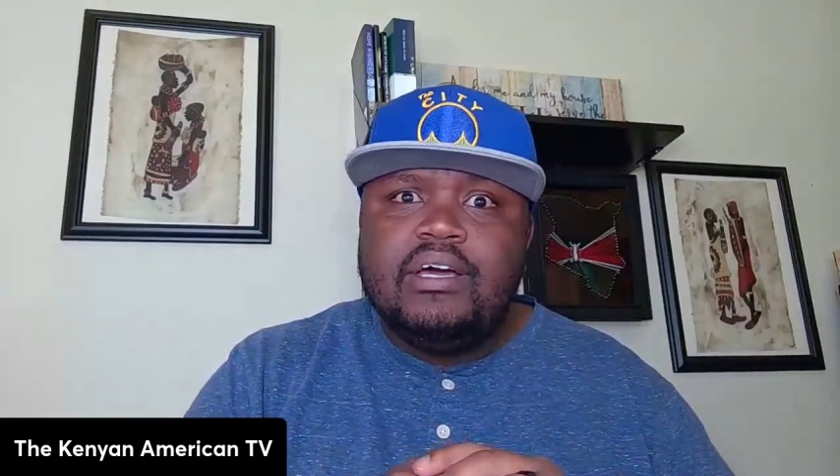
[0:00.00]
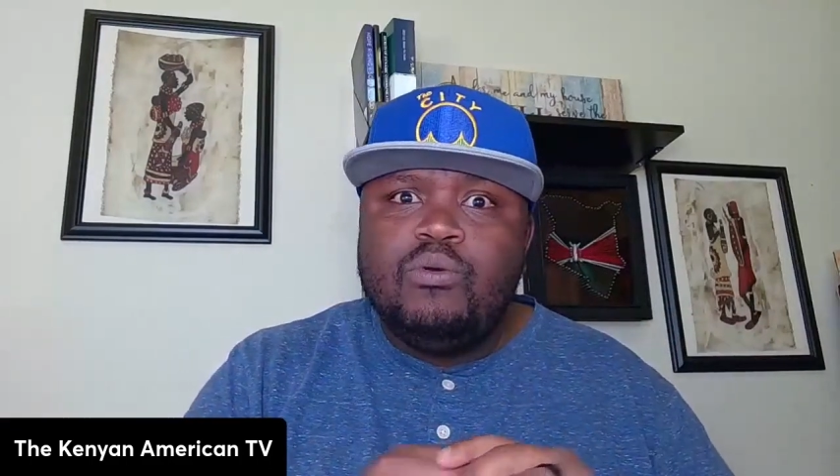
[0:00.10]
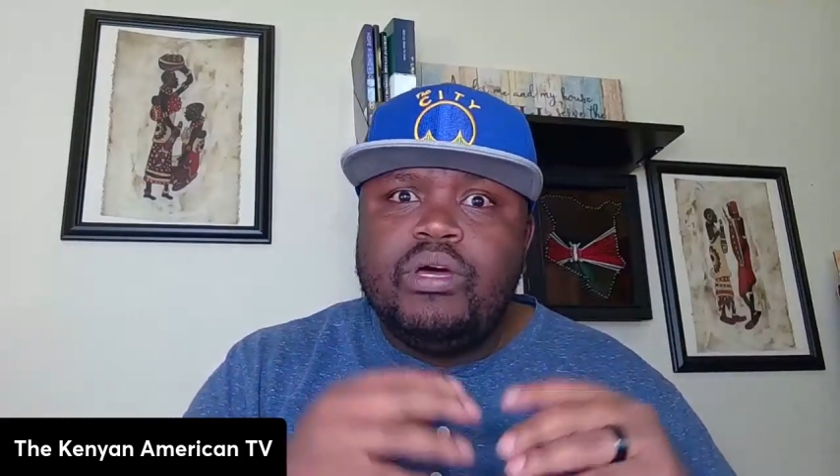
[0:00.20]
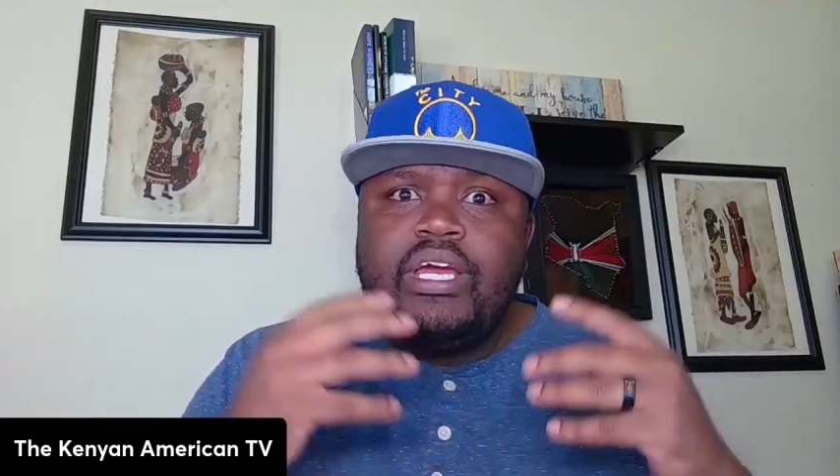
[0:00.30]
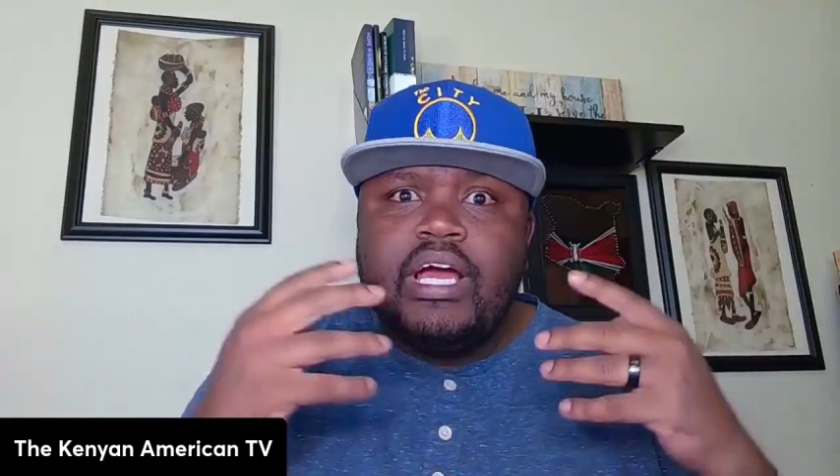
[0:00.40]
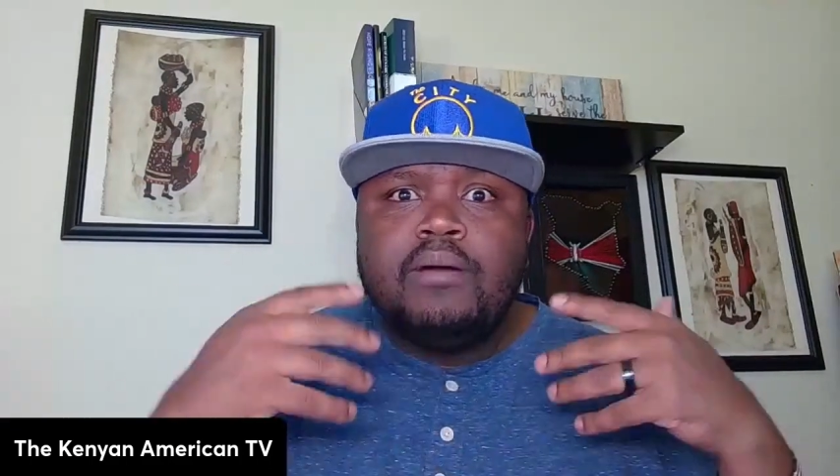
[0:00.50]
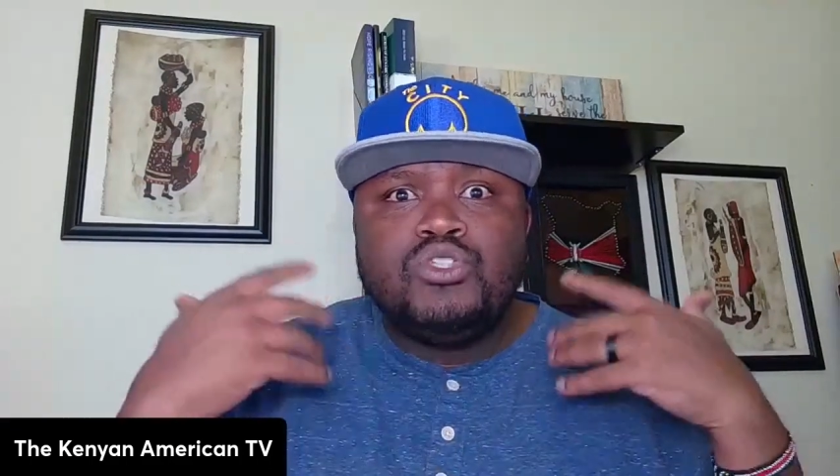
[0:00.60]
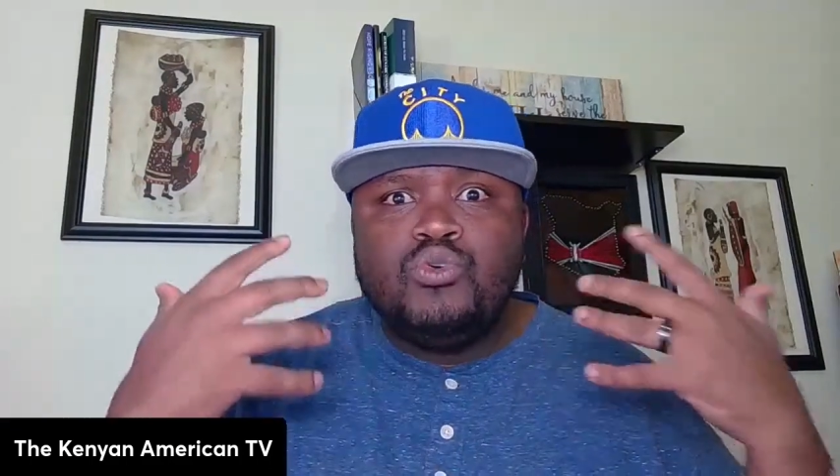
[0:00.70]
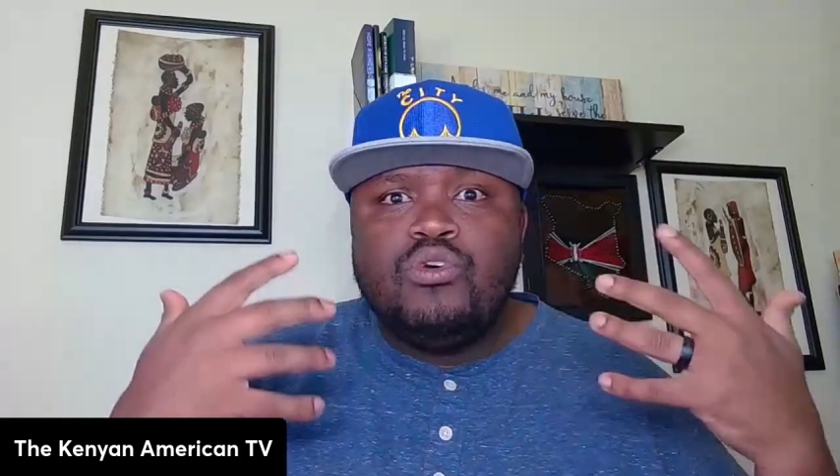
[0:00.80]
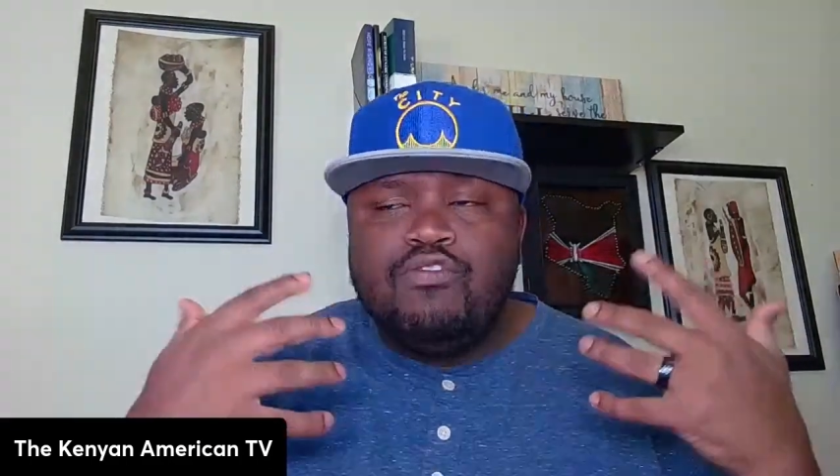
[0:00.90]
when it
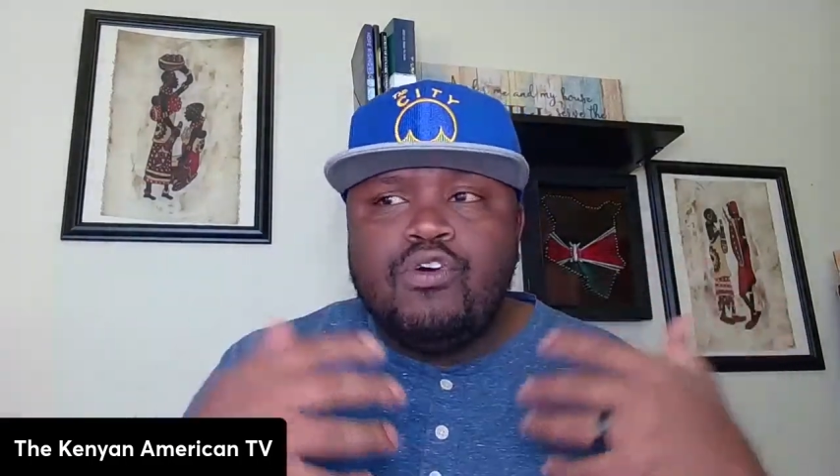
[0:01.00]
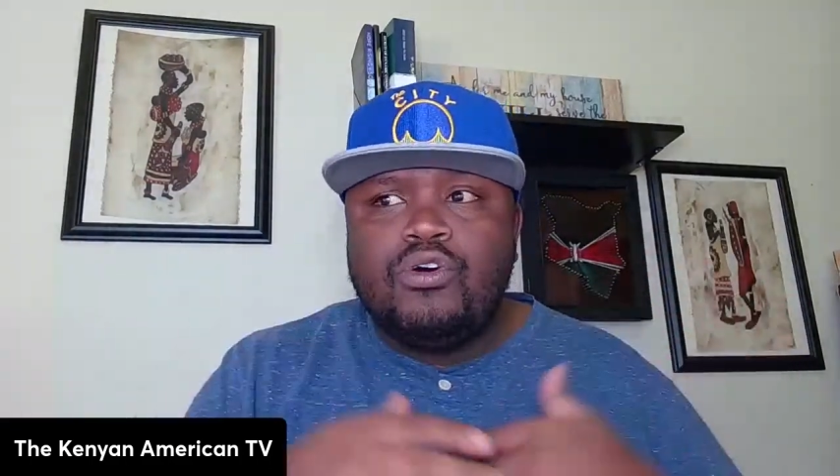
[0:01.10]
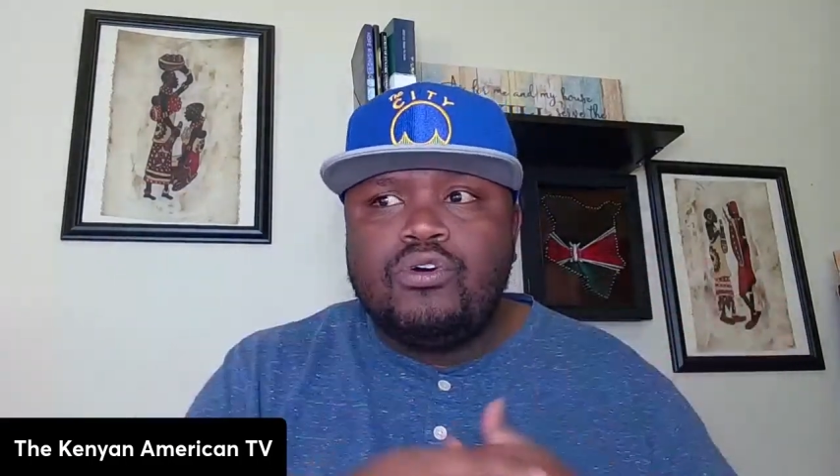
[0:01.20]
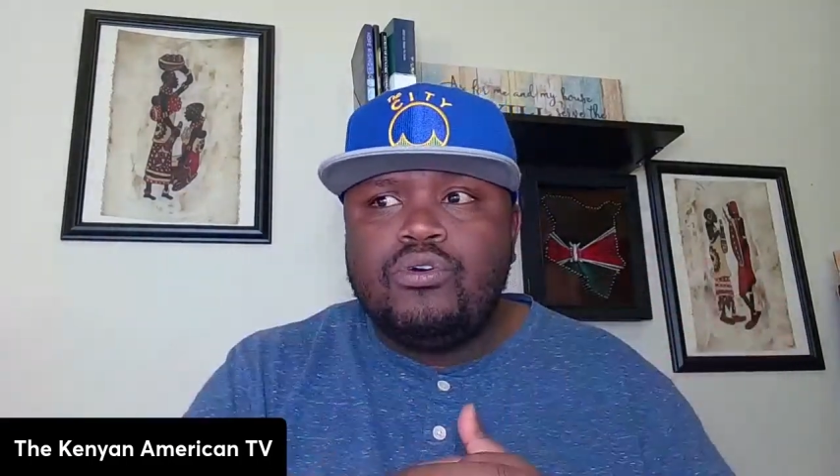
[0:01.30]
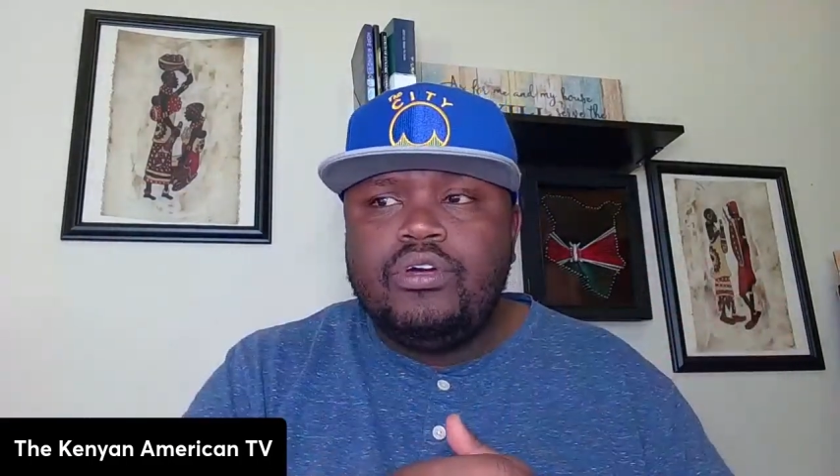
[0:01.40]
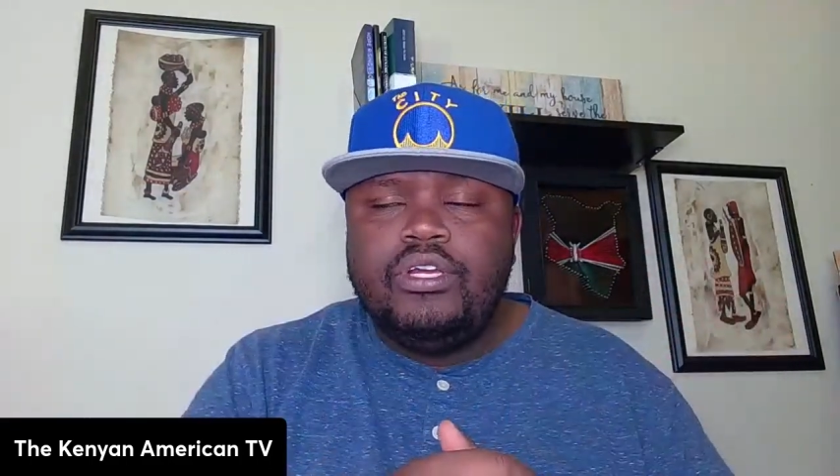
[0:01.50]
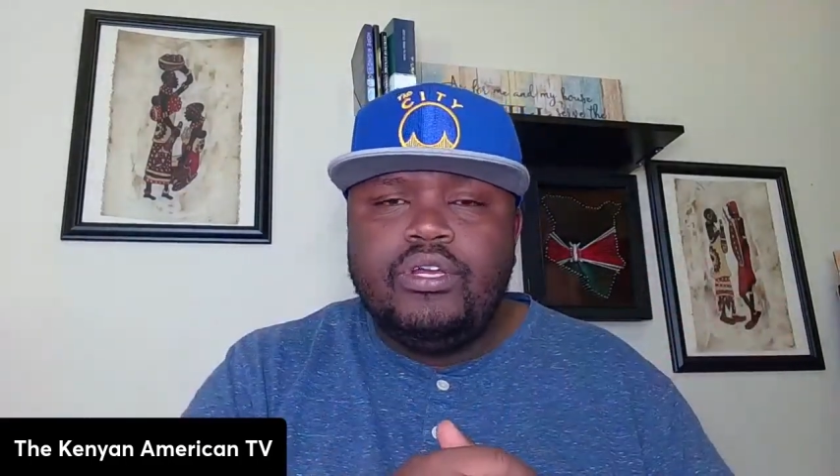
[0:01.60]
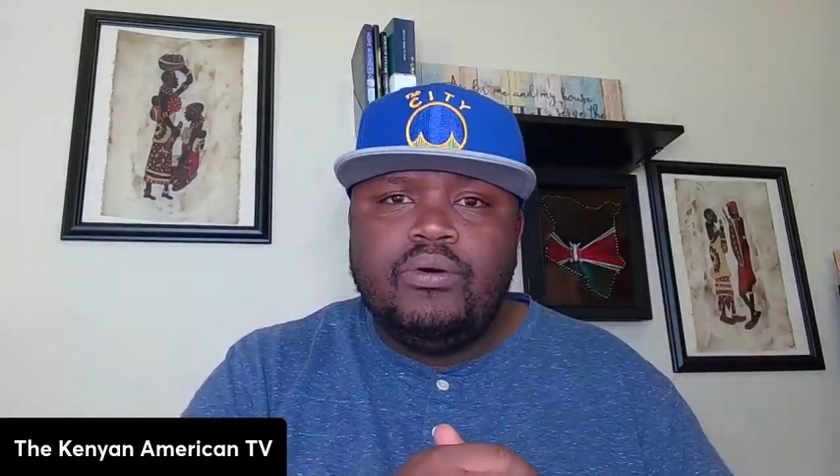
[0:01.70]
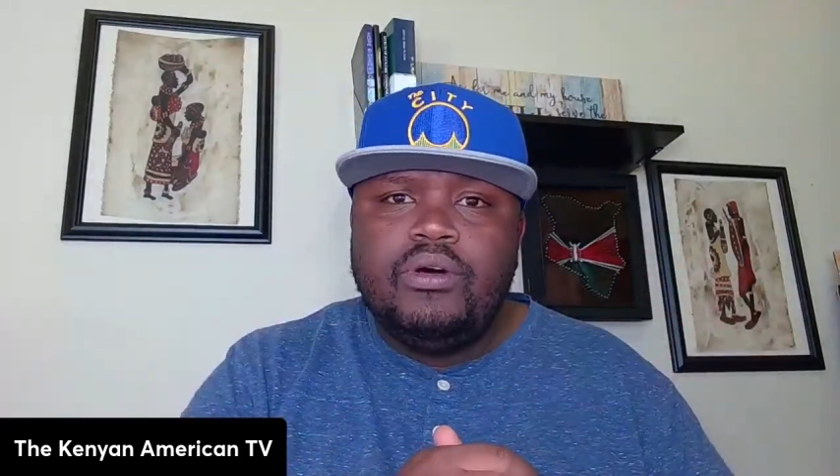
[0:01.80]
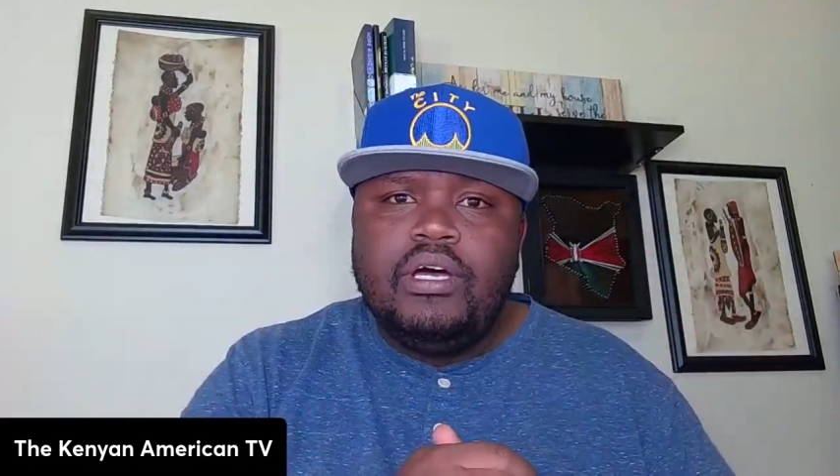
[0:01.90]
comes to a photo. You